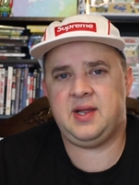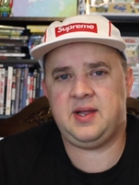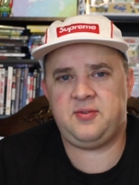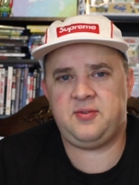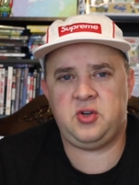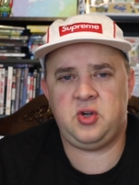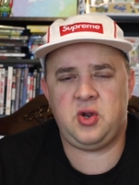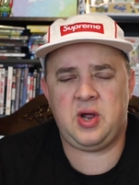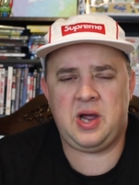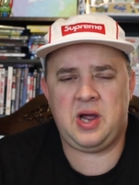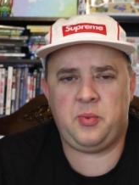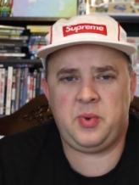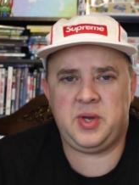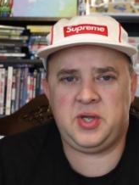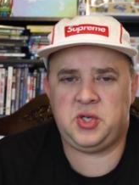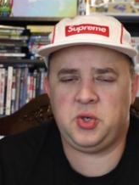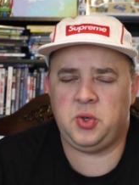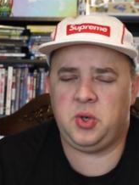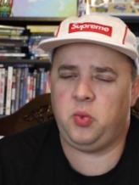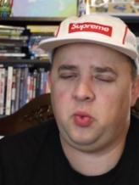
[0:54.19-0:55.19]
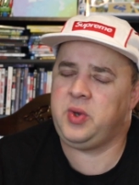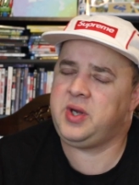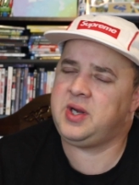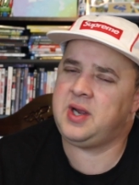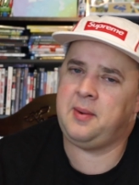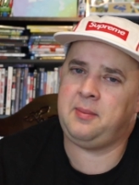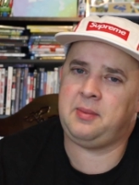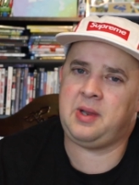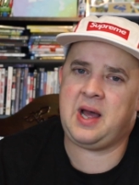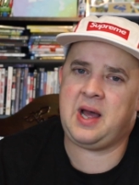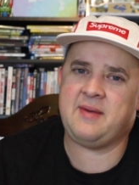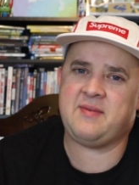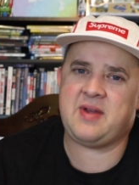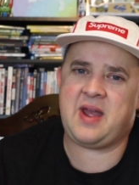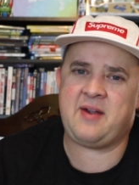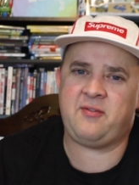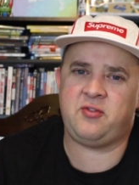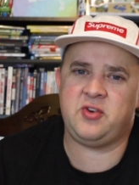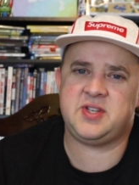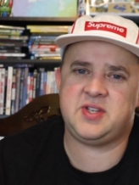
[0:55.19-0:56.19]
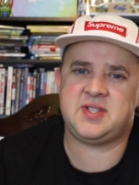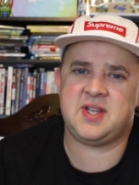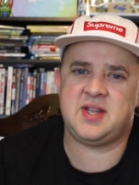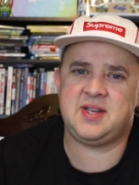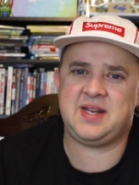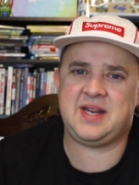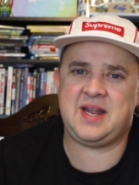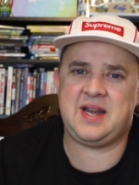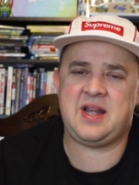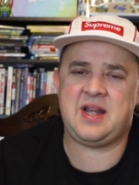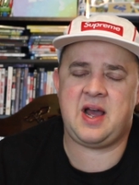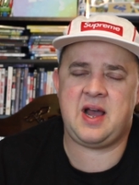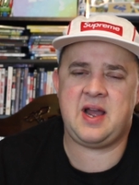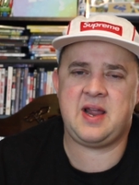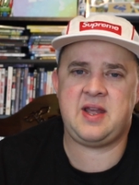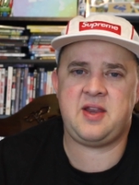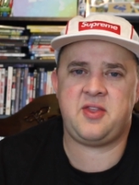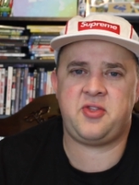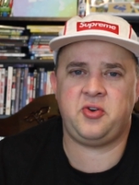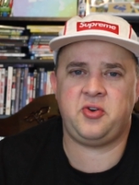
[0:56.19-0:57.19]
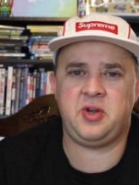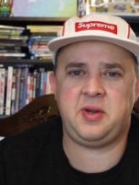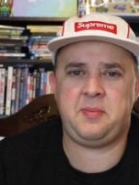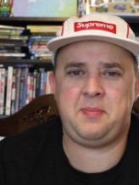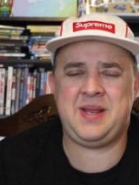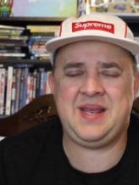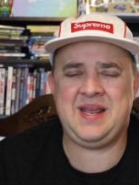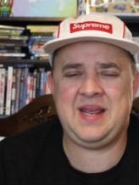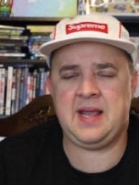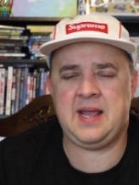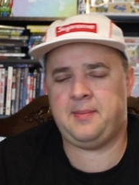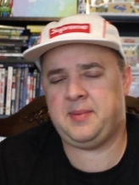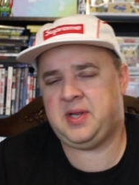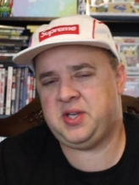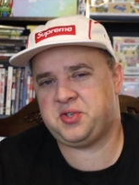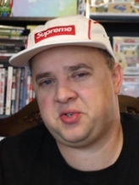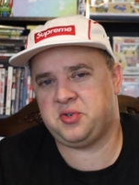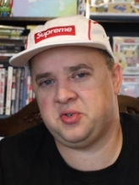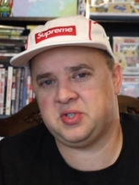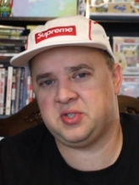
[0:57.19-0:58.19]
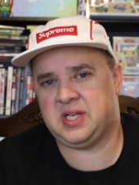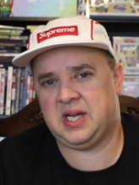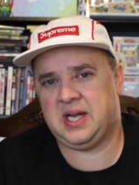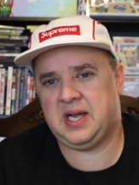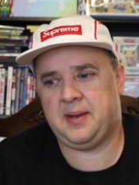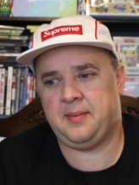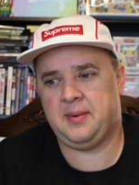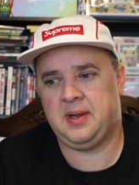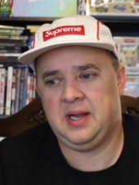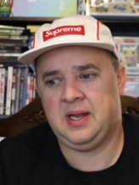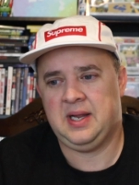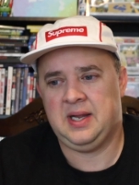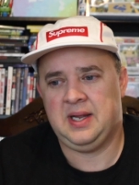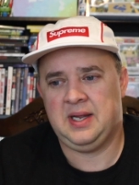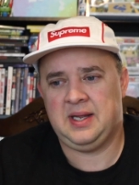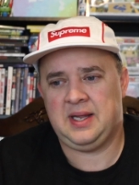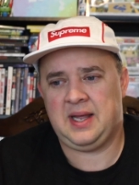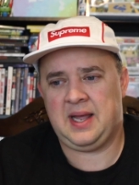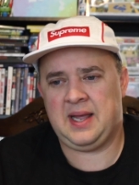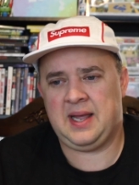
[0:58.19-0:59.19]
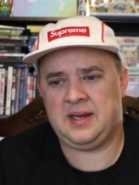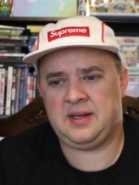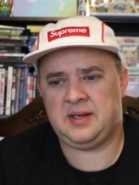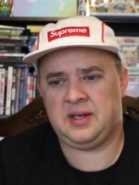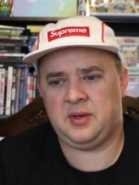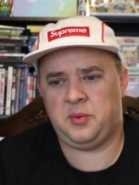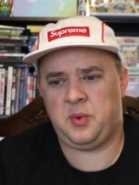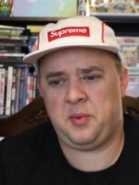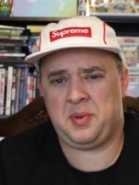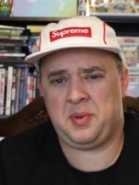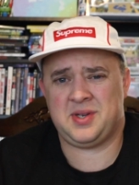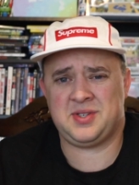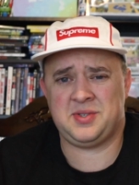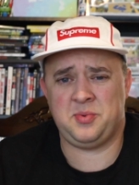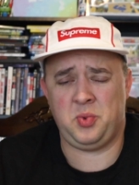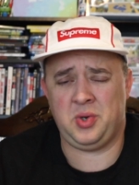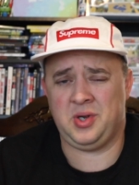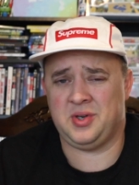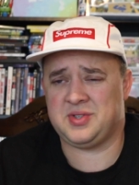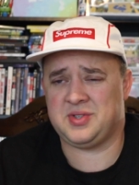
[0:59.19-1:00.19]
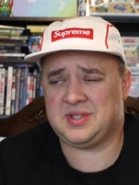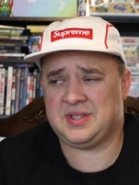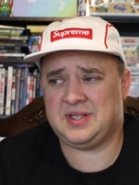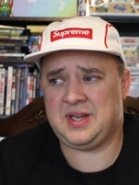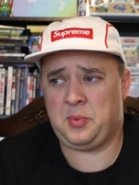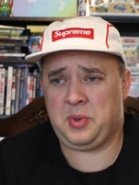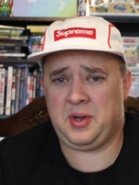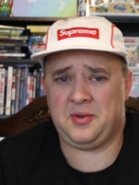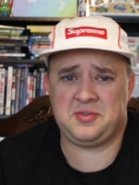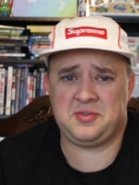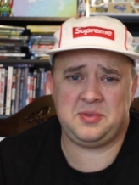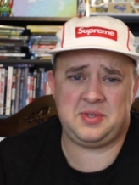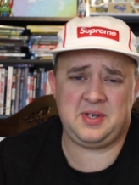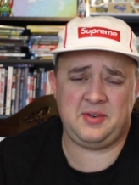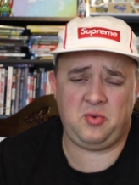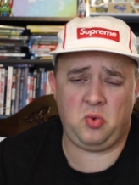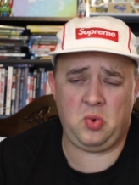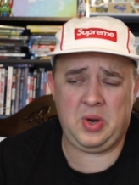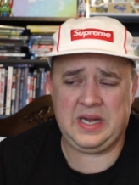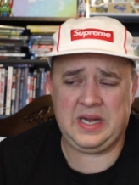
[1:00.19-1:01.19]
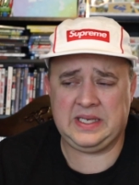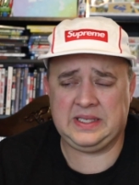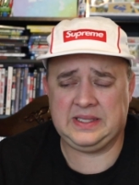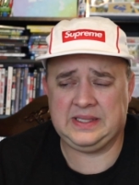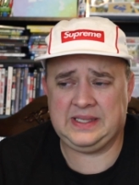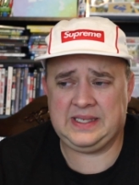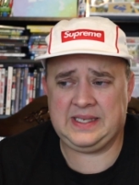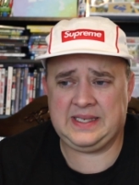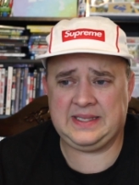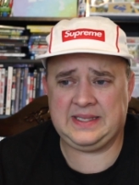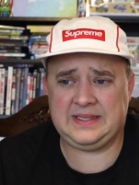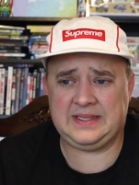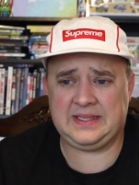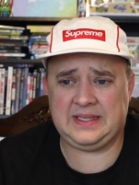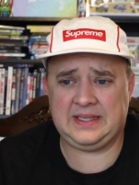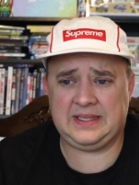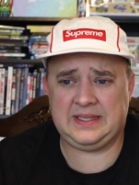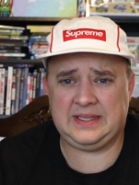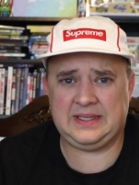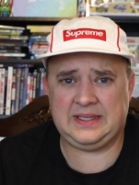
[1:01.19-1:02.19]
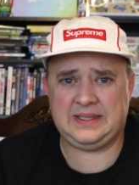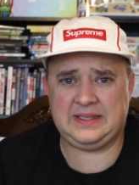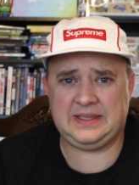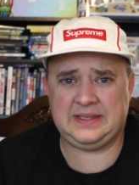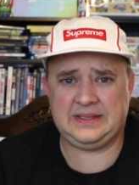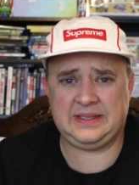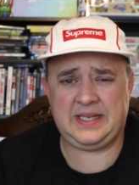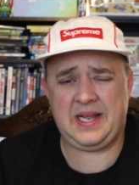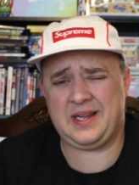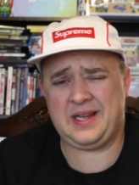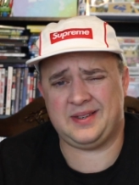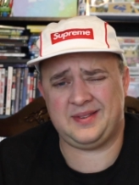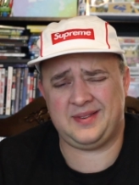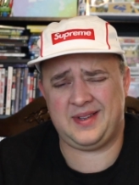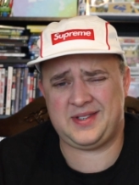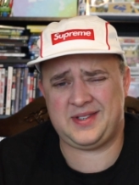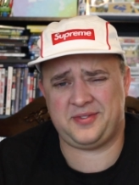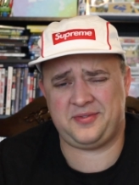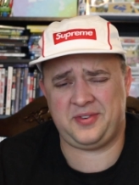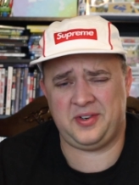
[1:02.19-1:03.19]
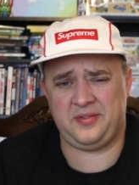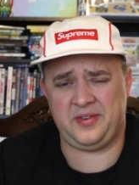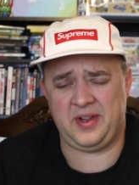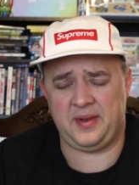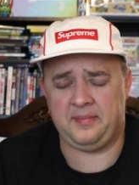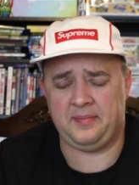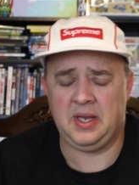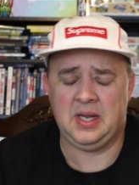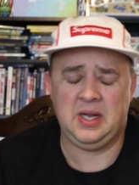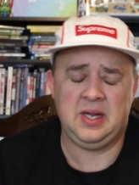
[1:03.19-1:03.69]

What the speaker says: If you know how we do it, we come live every Sunday at 9:30 p.m. Eastern time, and we pick some winners, and we give some stuff away. And, yeah, it's a fun event.